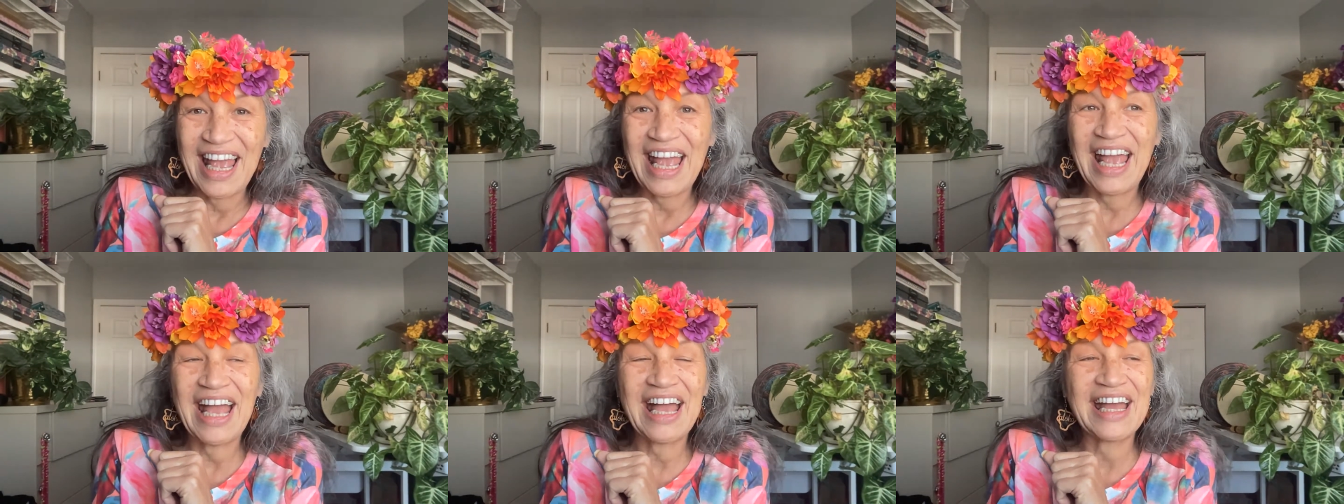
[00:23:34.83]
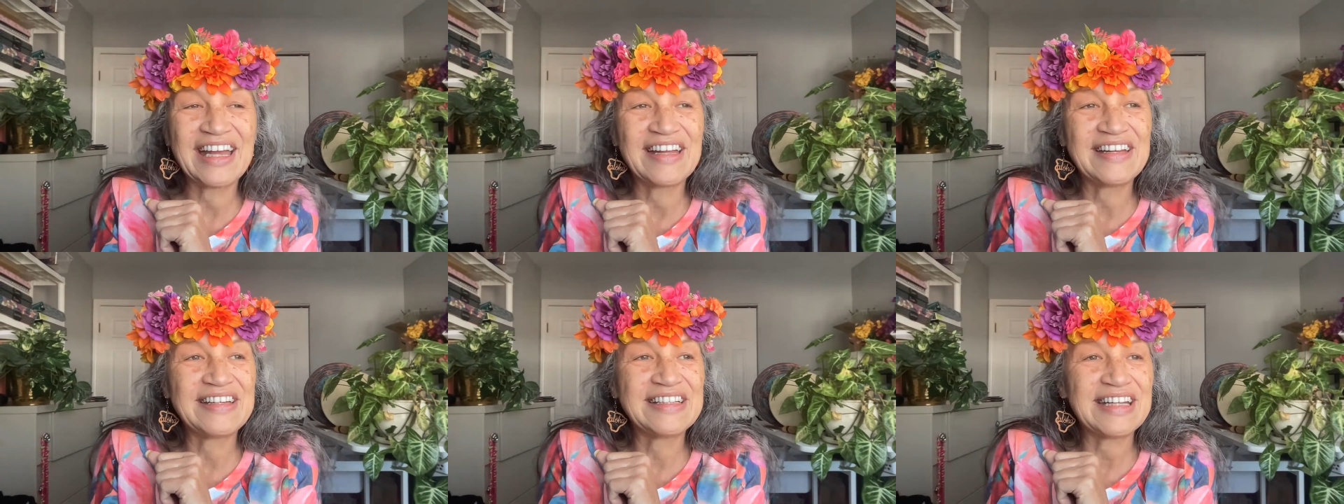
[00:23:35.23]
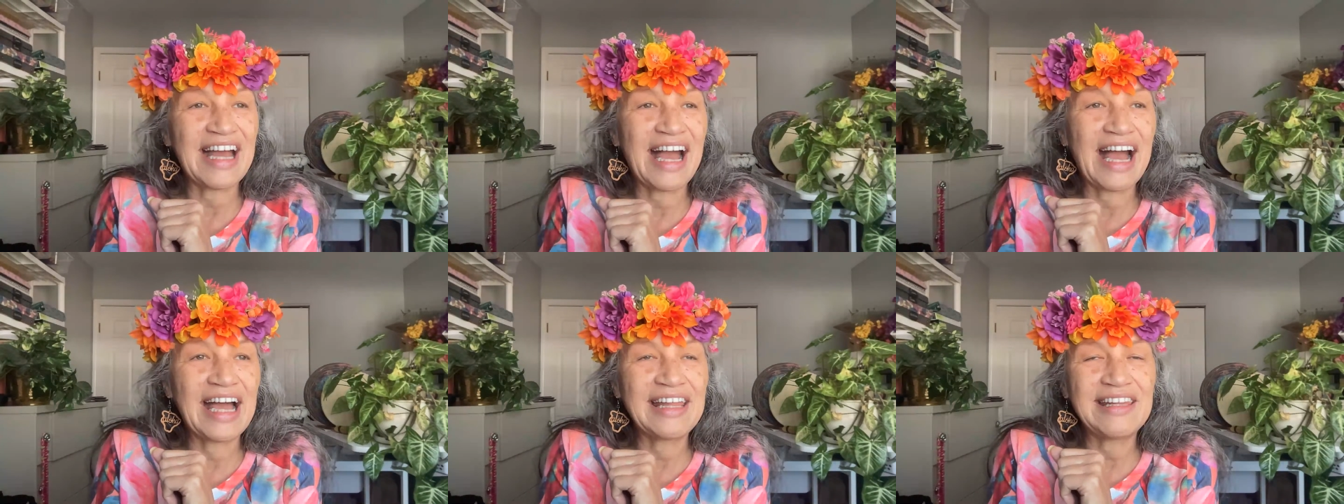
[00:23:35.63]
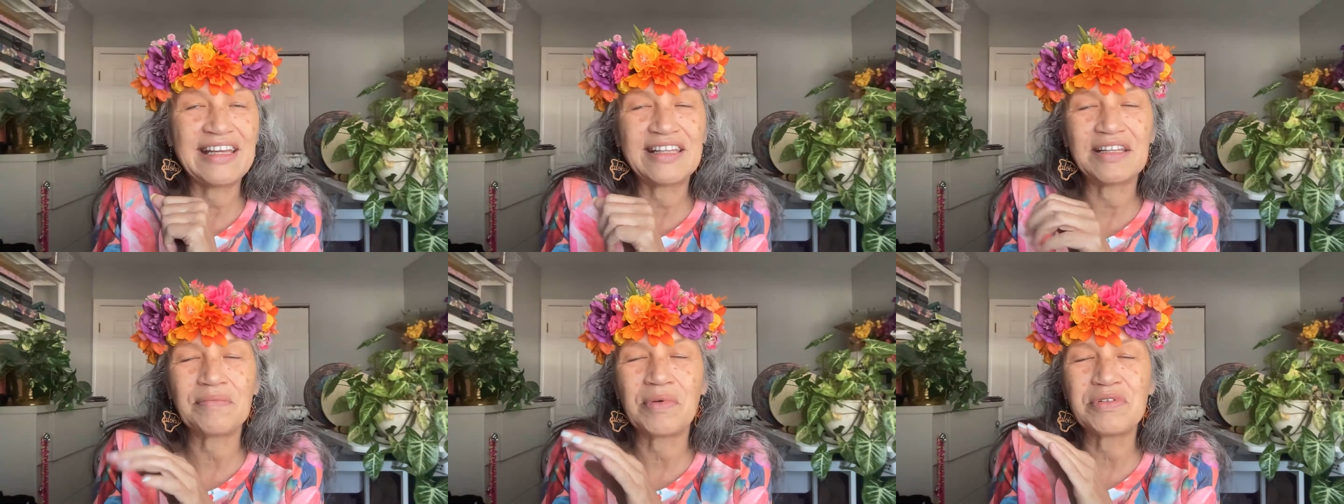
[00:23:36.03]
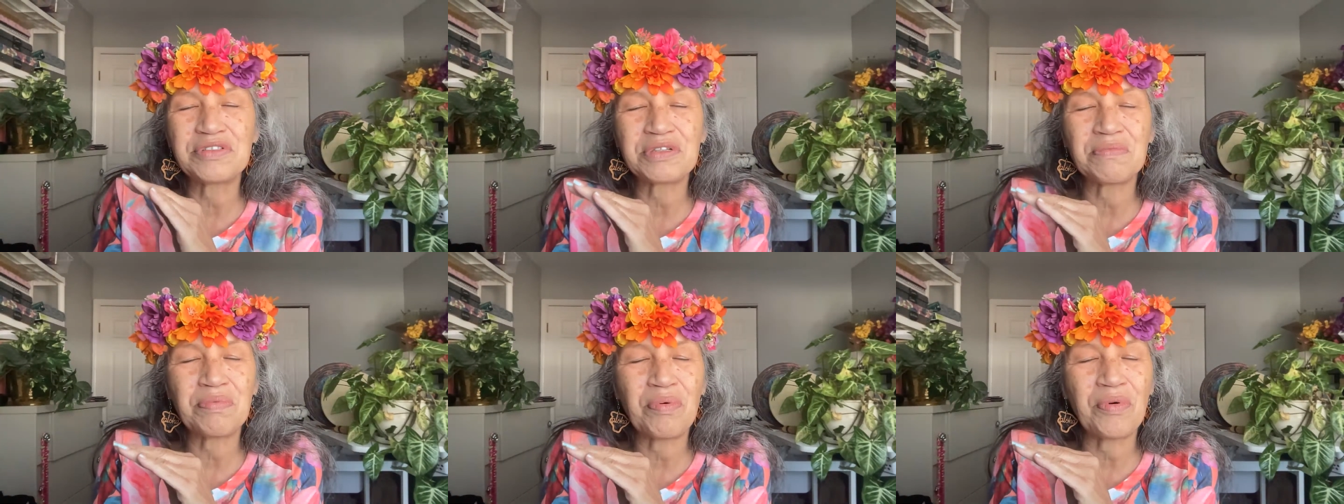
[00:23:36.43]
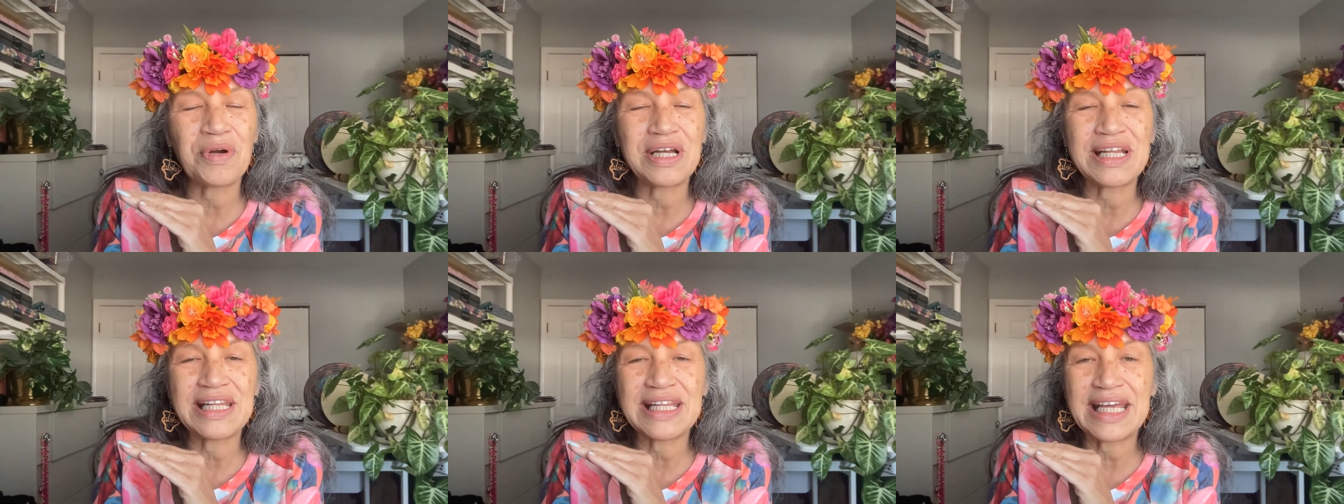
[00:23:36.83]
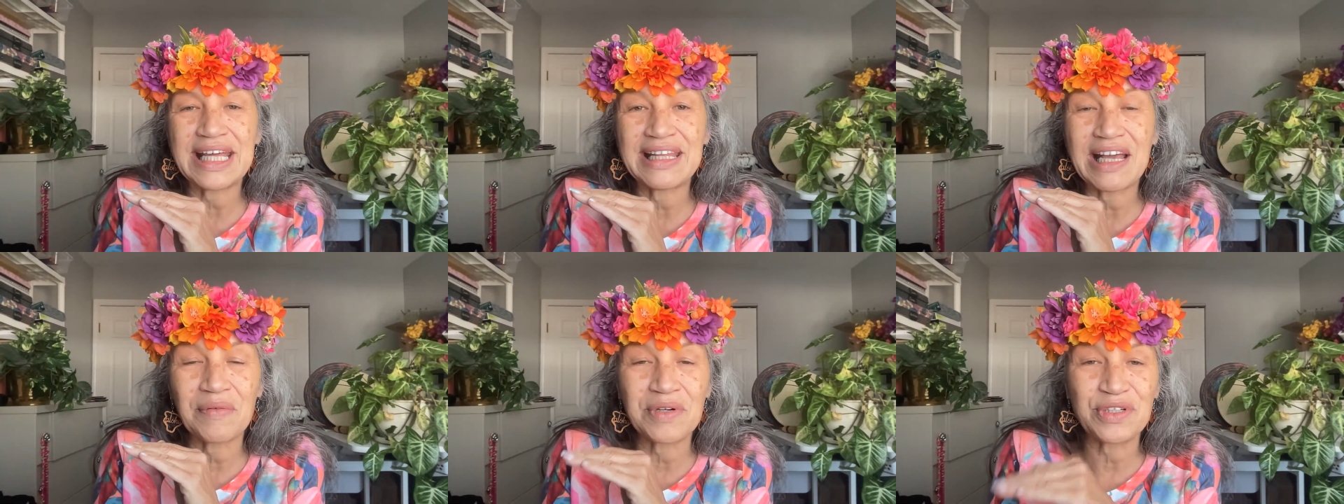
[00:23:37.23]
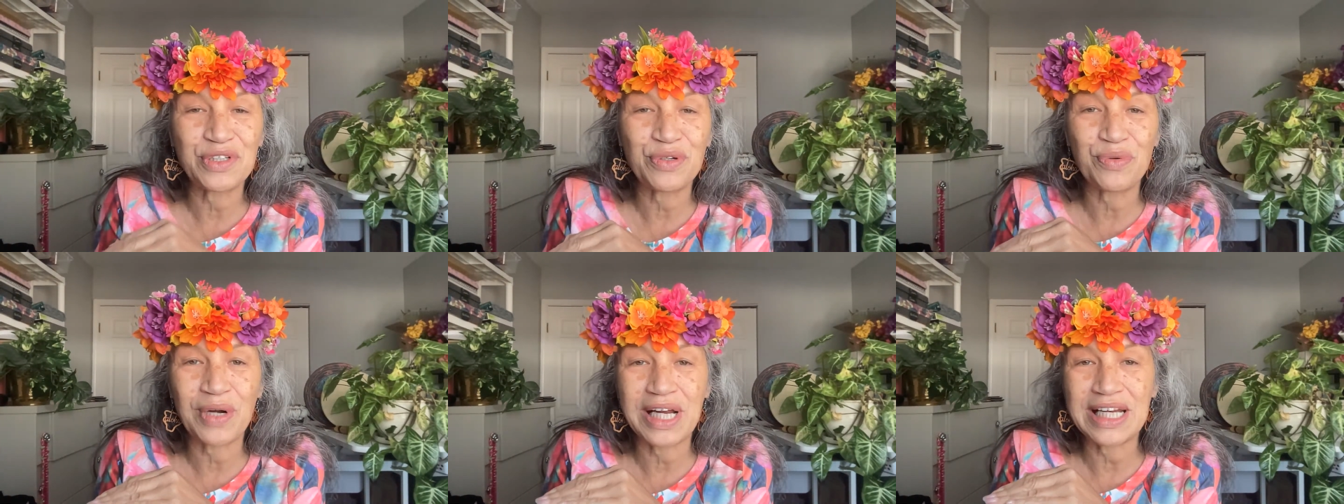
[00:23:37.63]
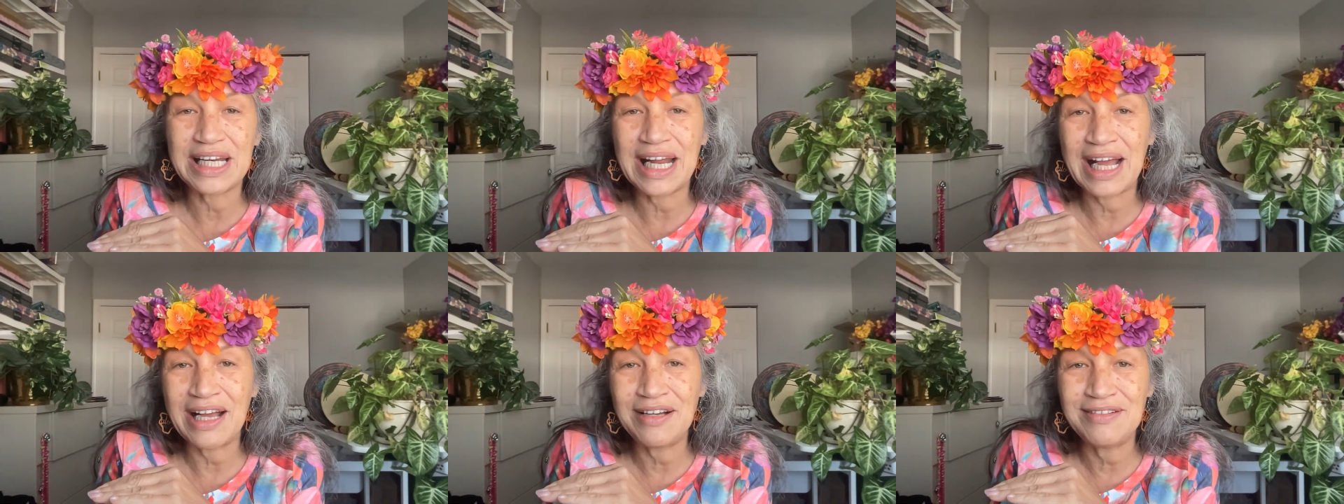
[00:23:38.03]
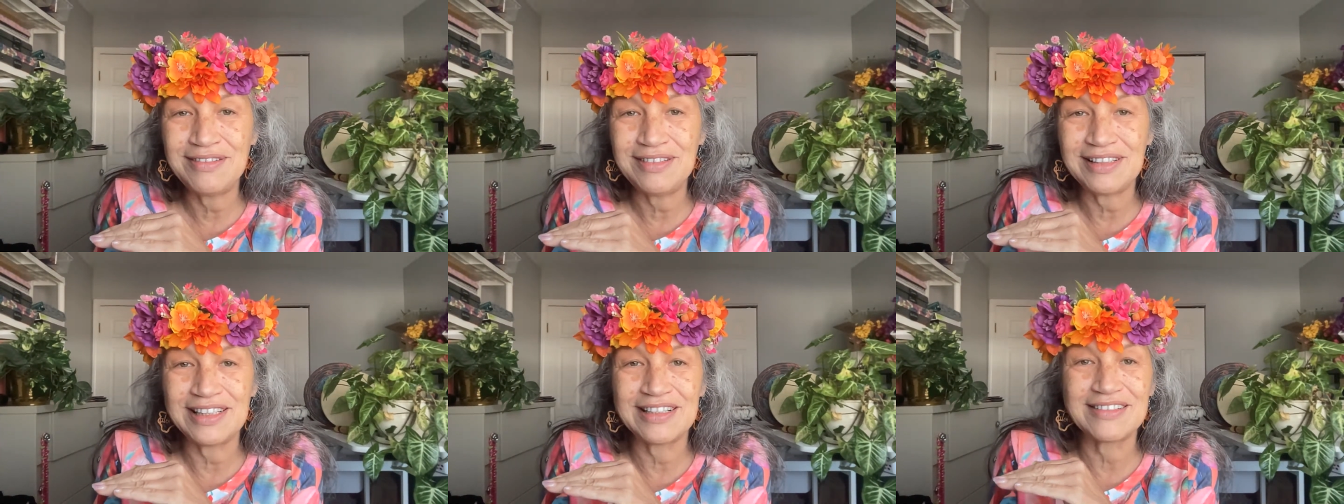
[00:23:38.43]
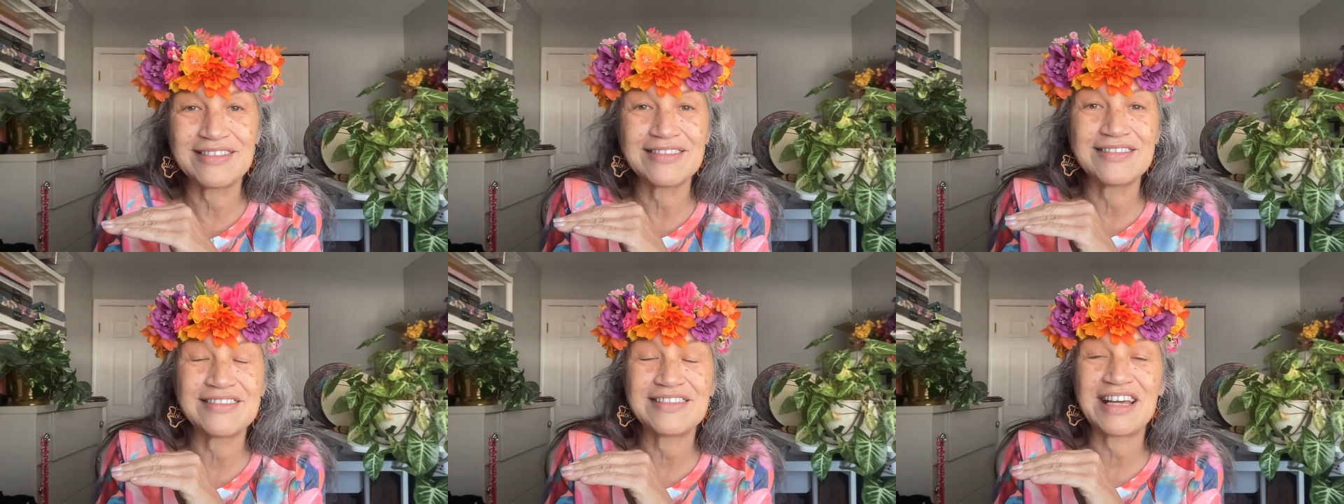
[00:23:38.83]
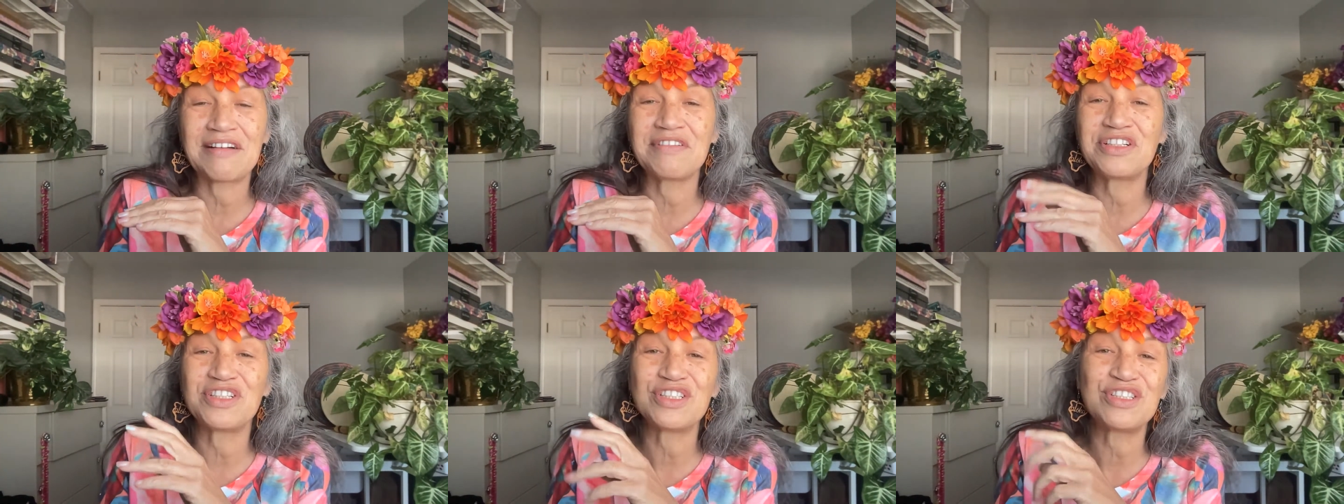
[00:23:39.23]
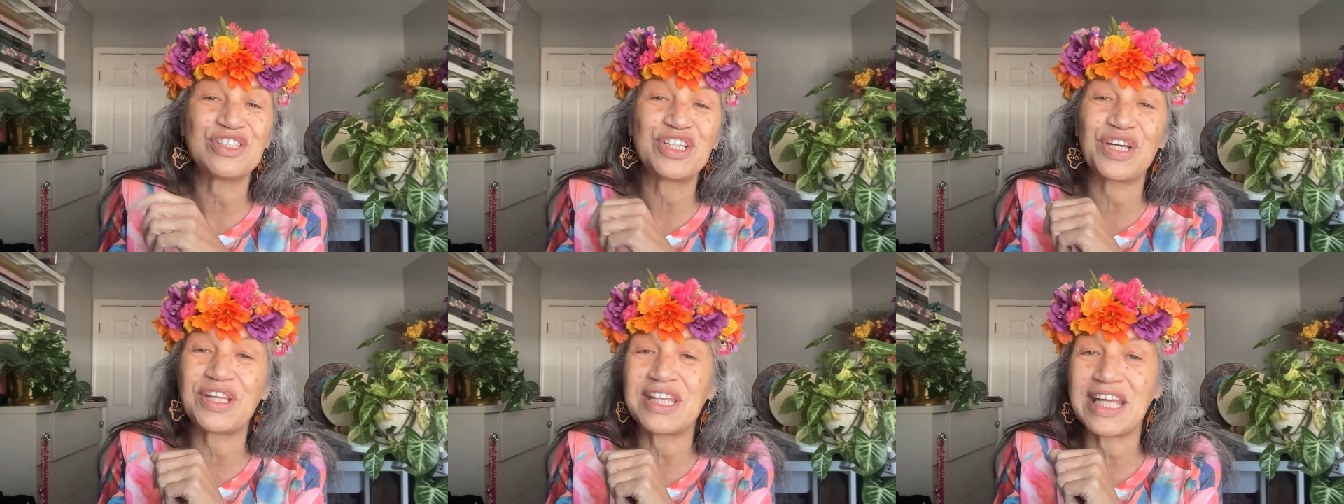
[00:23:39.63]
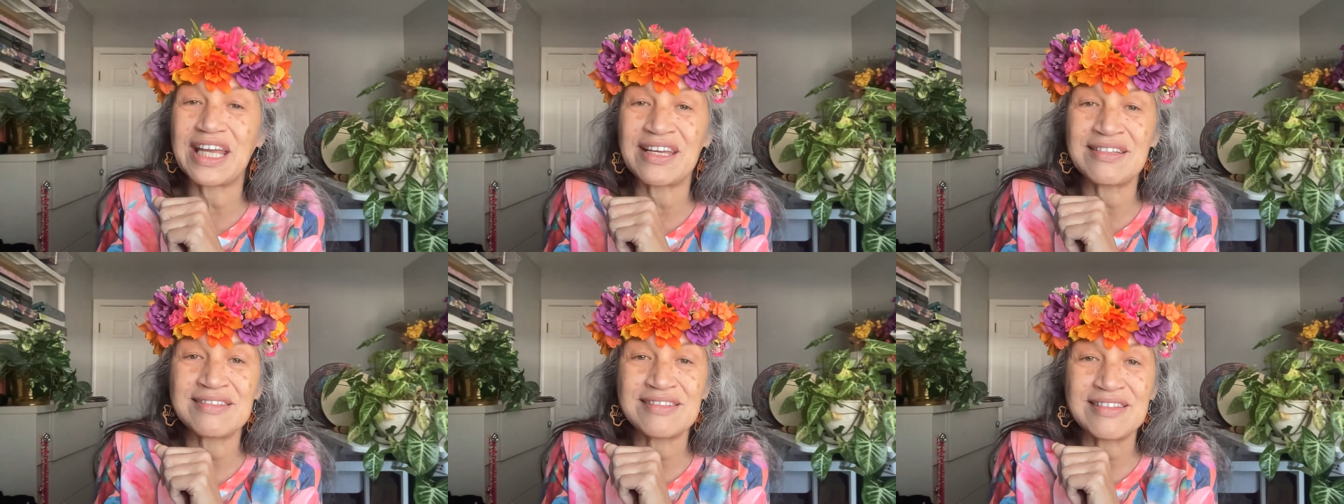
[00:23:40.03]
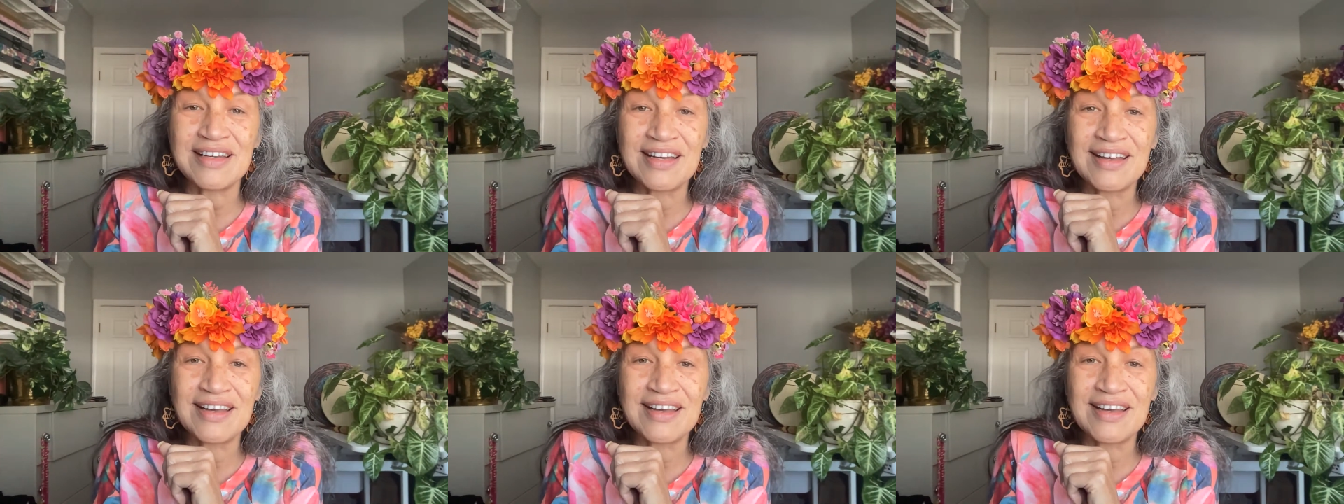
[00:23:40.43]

And I think the most important thing that we do right now is that we just do things